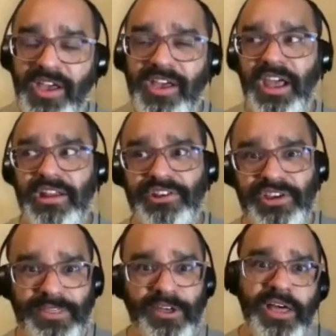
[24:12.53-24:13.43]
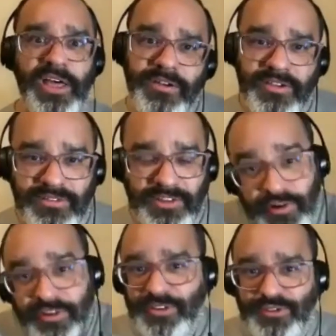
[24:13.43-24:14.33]
And then you had the other the
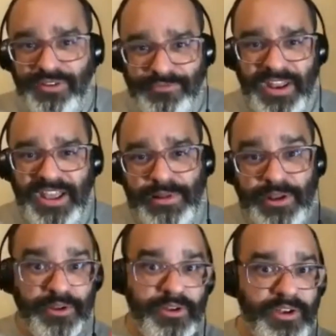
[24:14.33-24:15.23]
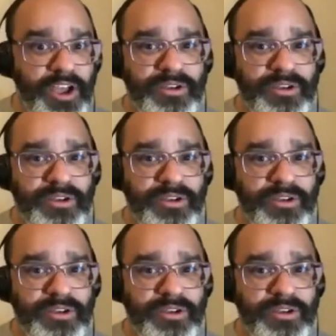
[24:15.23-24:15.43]
Christians who are defending him like, no,